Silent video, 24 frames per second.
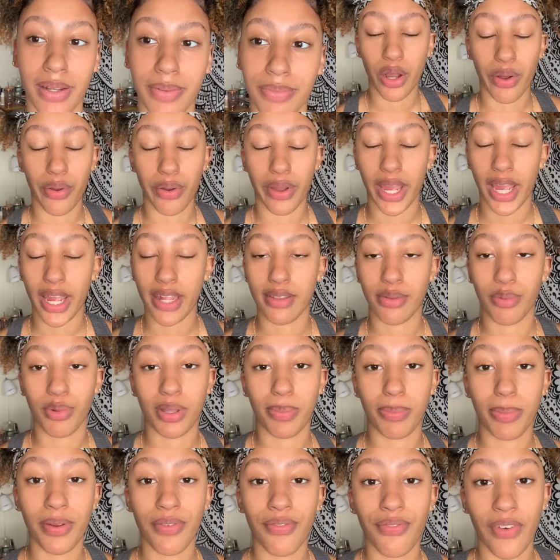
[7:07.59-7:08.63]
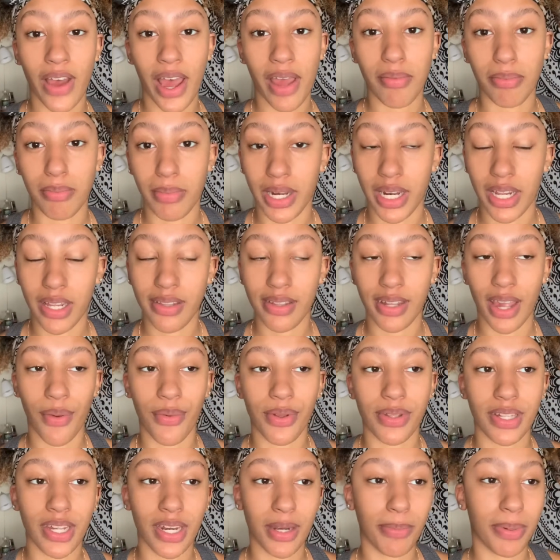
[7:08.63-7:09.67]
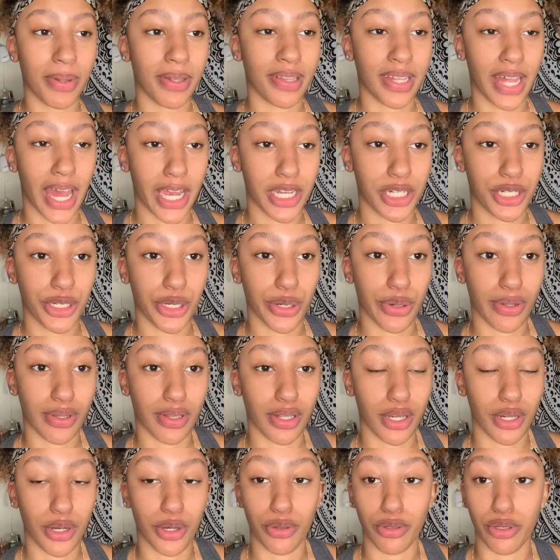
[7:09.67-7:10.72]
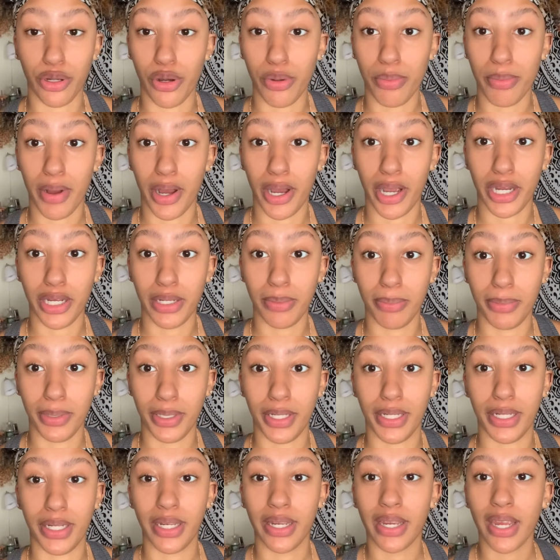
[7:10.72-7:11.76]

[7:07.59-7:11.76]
Okay, so it's been 5 minutes. I was eating pistachio, so you know, don't mind me.